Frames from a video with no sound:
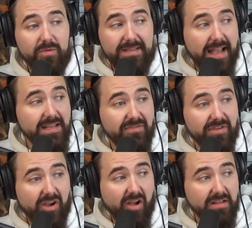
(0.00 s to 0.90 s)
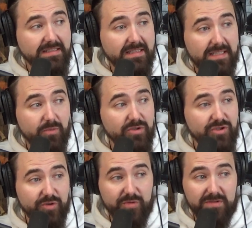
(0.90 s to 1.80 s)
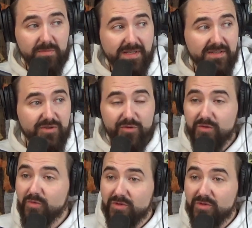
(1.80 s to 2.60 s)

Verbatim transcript: was any of the gods, he was Zeus, because Zeus